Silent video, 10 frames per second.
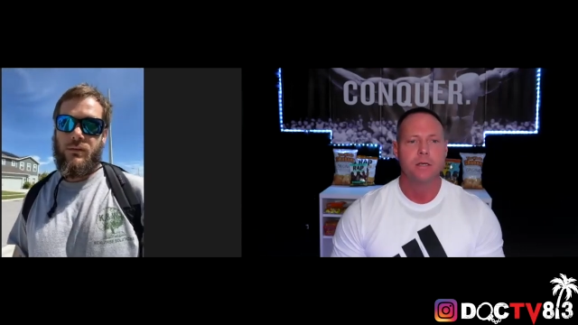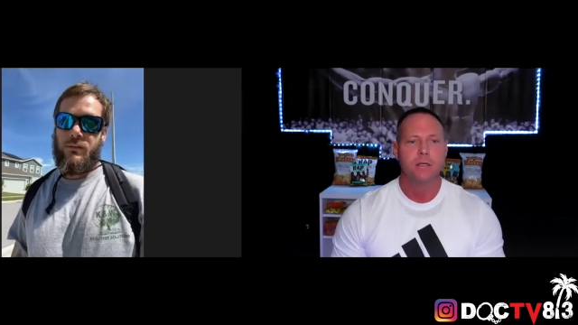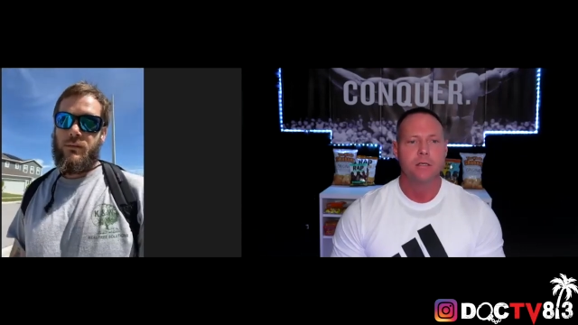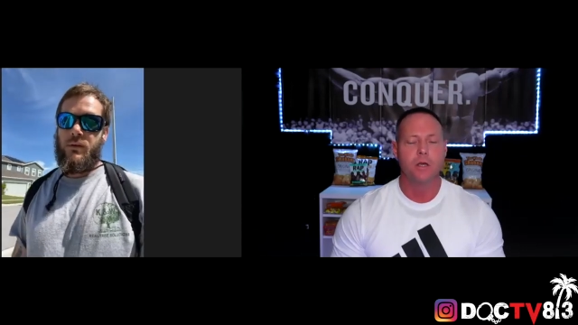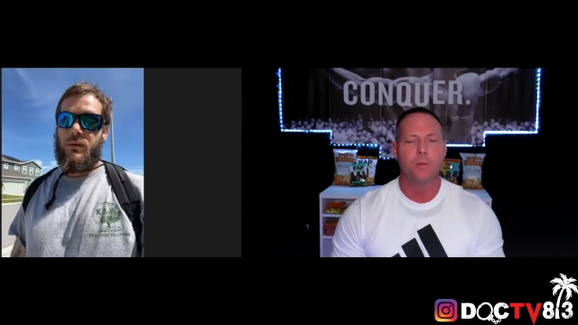
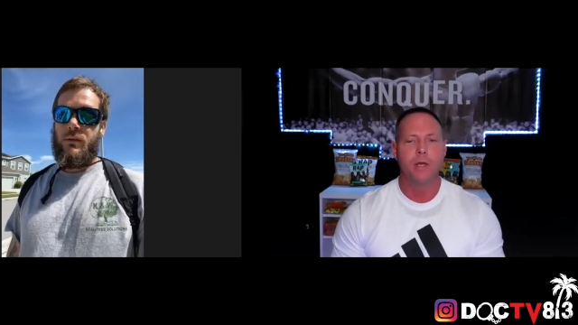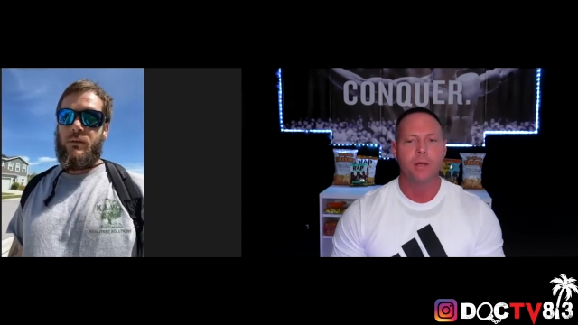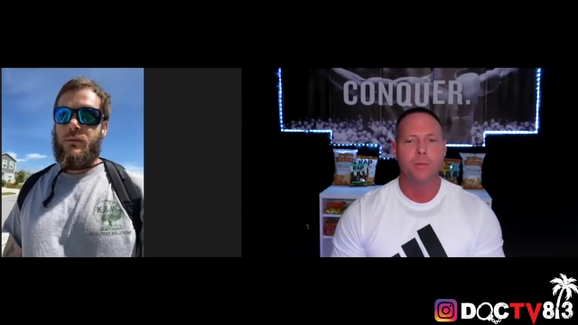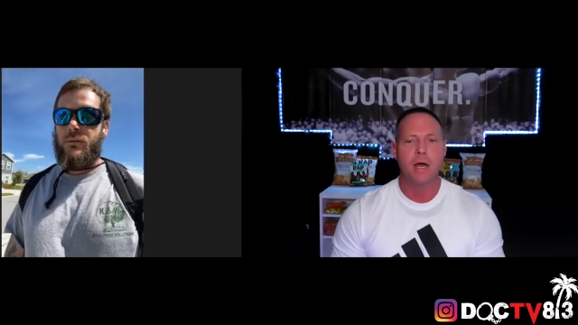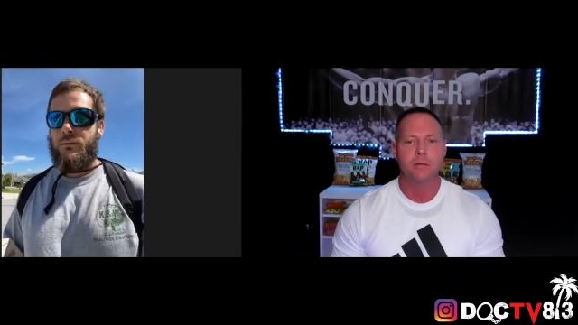Speaker 1: so big
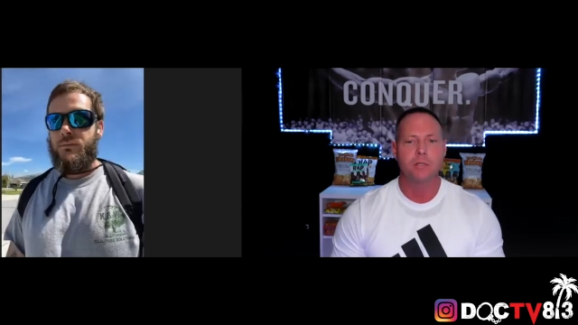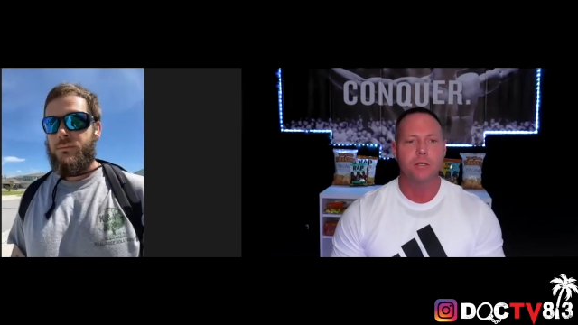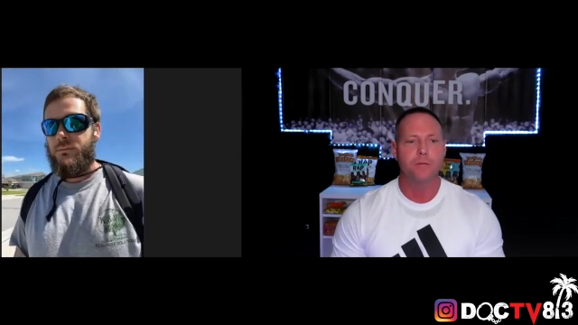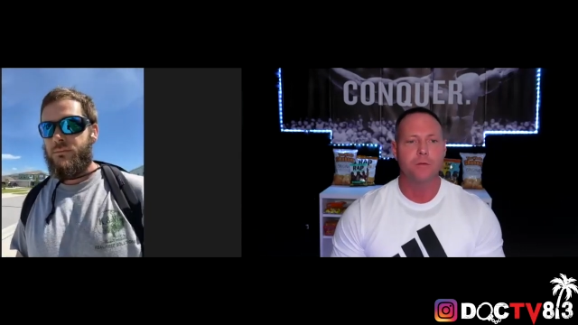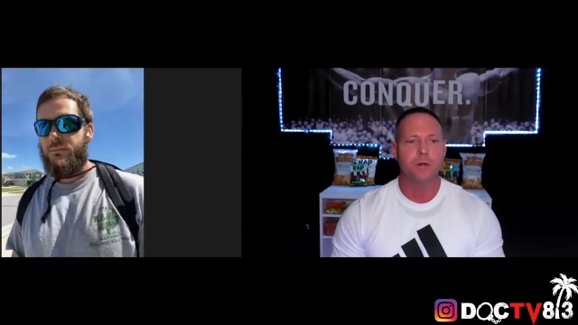props to you
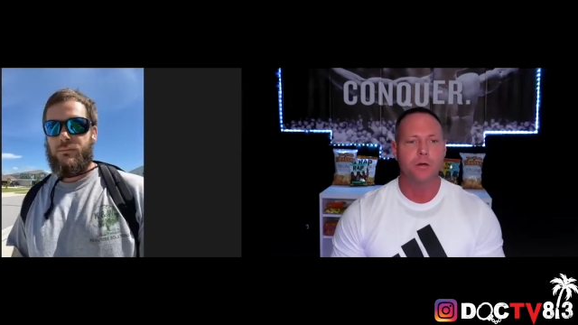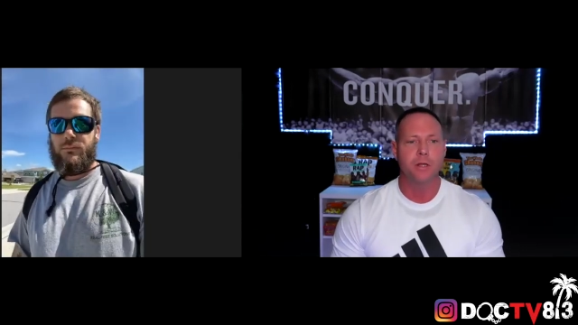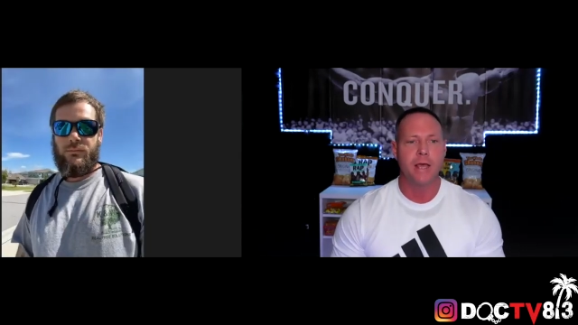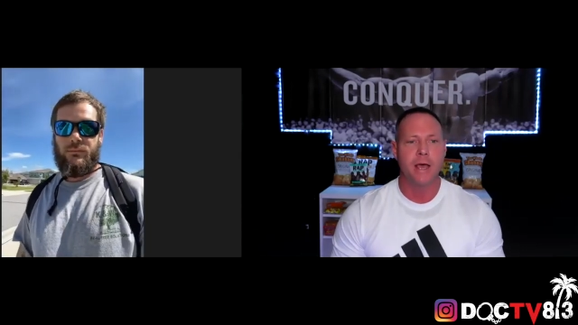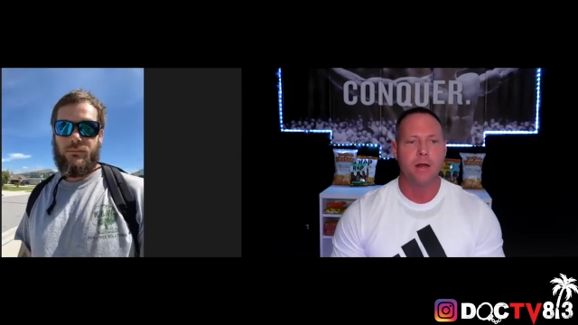for doing
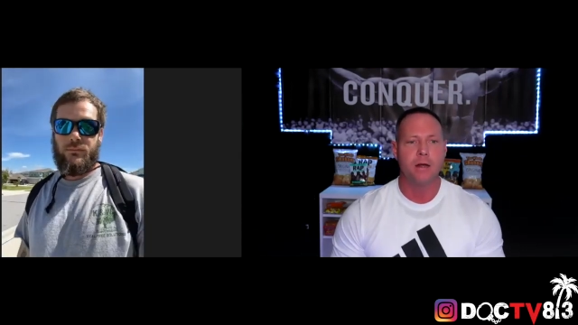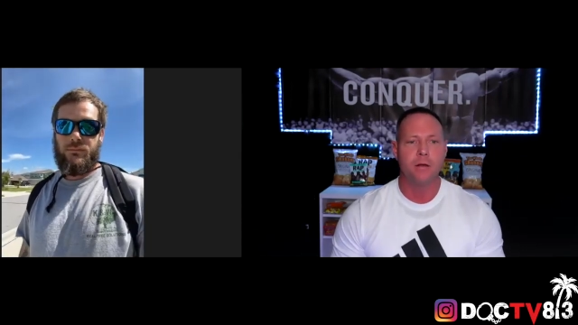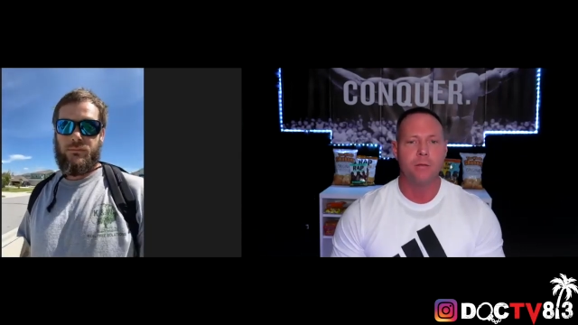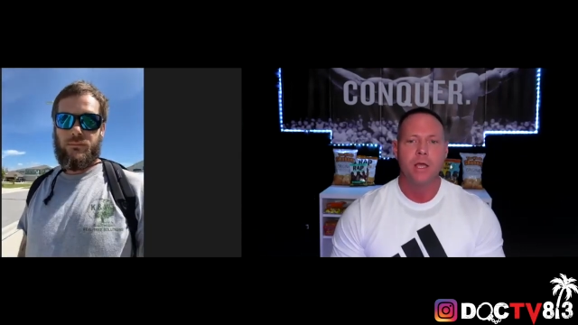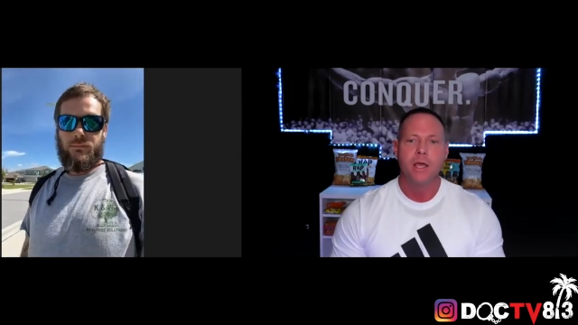that.
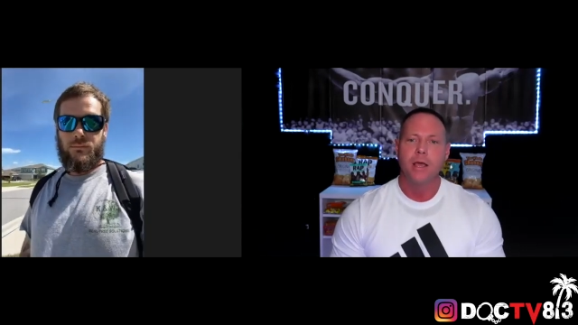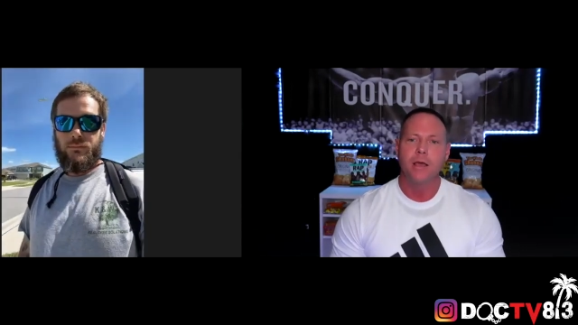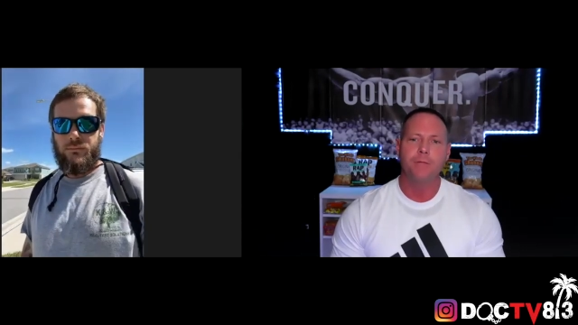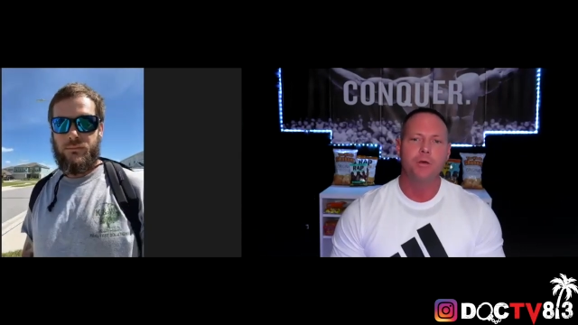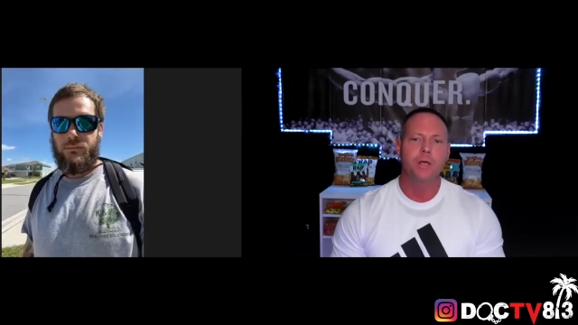Um, if
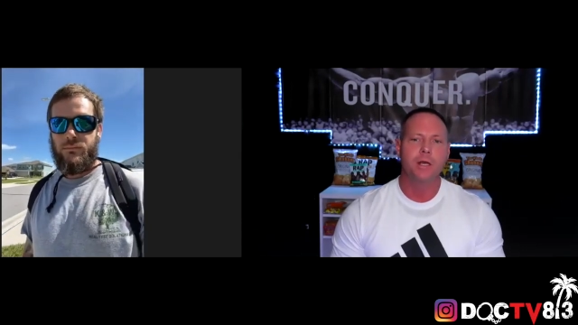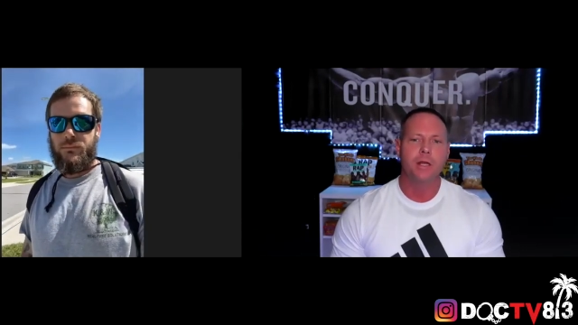you could